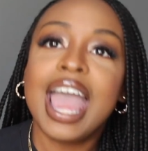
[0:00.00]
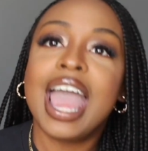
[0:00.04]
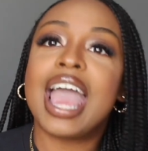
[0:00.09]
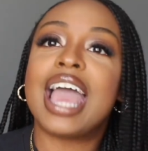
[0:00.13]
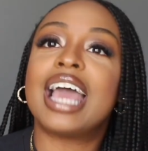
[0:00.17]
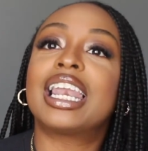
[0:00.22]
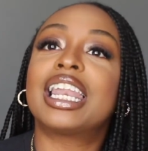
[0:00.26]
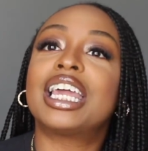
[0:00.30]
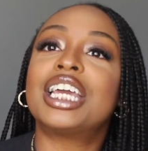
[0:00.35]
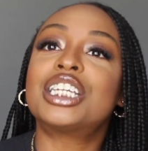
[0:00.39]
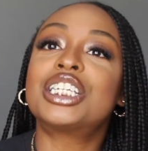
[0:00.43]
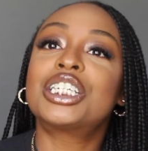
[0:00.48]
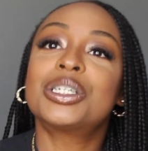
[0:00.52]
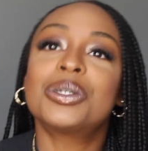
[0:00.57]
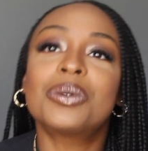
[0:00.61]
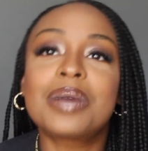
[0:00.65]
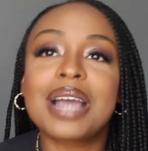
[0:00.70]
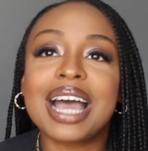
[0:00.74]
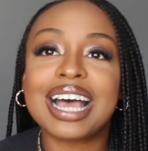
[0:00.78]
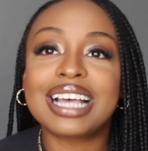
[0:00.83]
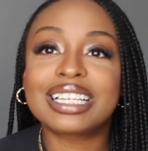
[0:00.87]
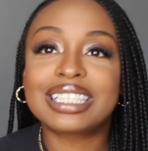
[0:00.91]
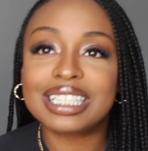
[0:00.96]
and let you
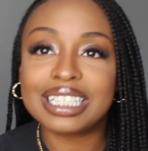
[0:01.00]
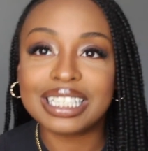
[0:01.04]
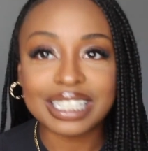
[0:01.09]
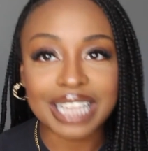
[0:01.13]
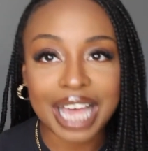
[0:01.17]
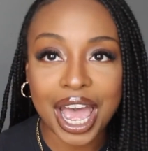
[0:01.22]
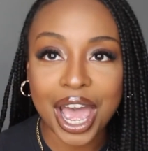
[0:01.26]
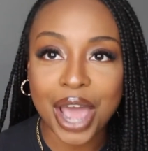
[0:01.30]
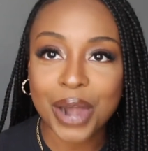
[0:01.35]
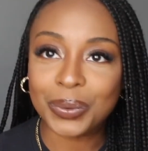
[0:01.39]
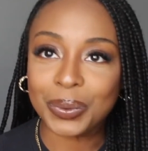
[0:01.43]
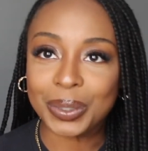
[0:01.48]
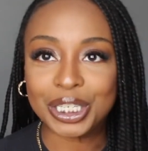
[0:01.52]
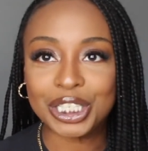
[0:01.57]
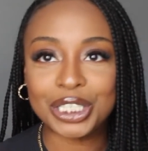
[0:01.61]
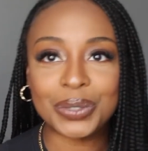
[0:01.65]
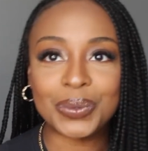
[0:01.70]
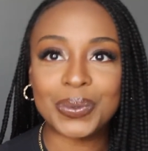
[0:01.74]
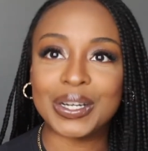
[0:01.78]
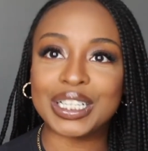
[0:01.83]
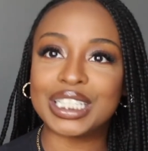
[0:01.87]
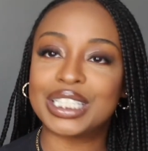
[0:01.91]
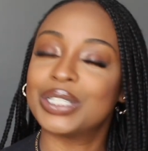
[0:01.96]
guys decide what
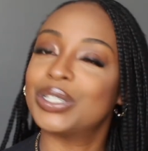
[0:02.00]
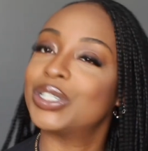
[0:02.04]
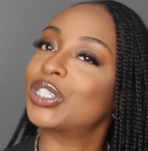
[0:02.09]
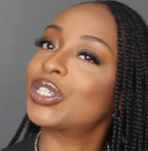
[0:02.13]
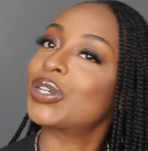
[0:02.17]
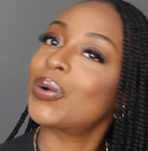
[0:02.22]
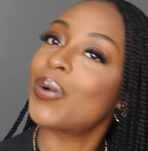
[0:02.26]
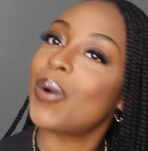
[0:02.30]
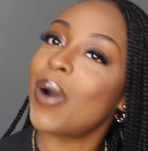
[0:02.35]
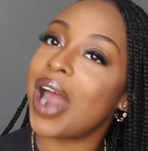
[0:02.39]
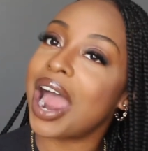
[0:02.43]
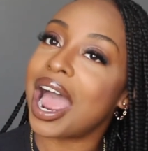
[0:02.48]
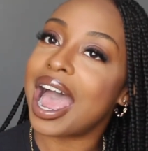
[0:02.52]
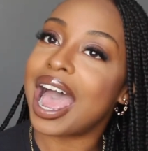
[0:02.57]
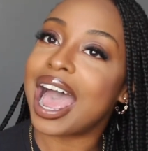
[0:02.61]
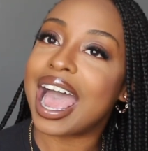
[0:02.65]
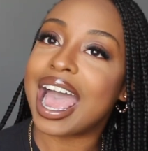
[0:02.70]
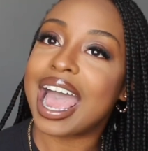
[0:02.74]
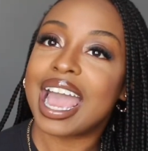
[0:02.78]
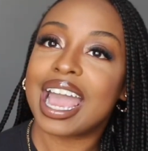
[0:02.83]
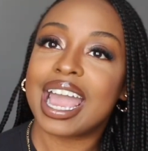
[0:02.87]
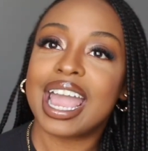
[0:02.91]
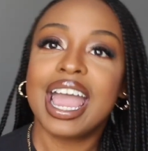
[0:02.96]
you want to
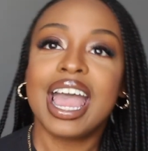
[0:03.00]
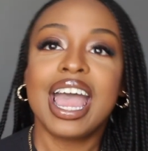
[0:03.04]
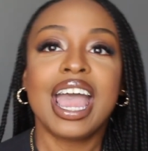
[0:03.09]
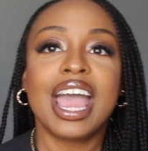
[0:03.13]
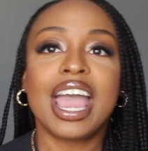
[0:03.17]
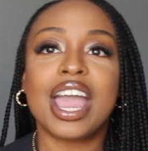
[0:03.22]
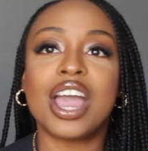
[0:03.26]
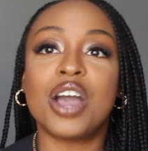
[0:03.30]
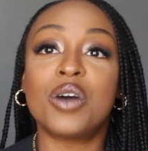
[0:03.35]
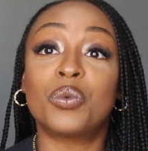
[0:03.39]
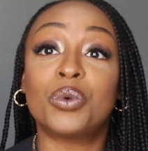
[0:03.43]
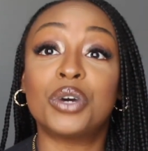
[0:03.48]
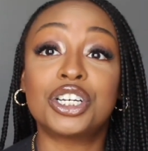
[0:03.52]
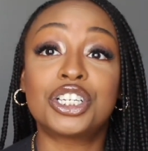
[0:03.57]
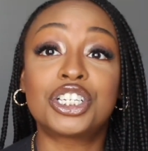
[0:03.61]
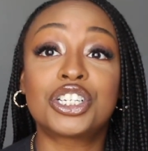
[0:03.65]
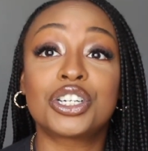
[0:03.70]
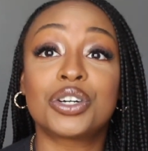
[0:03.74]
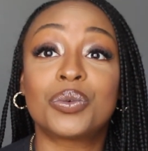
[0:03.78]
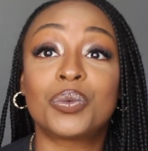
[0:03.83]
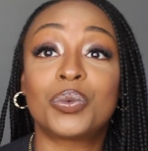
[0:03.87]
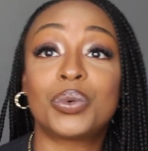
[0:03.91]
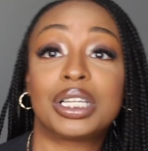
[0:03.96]
try and what
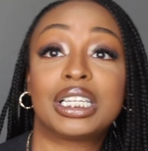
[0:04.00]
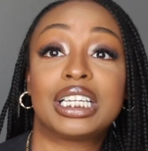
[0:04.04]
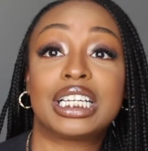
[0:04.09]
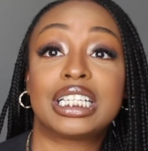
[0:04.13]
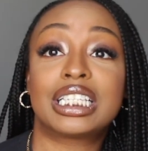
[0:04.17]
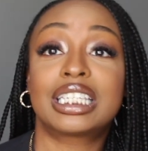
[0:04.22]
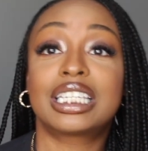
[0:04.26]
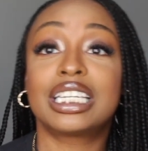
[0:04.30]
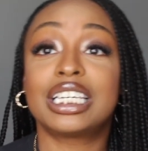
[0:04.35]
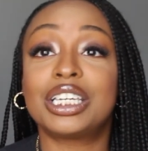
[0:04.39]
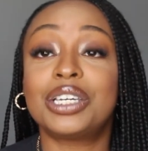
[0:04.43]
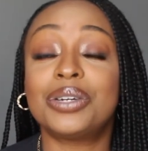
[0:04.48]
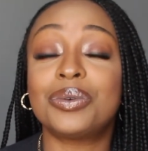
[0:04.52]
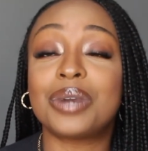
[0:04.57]
you're willing to,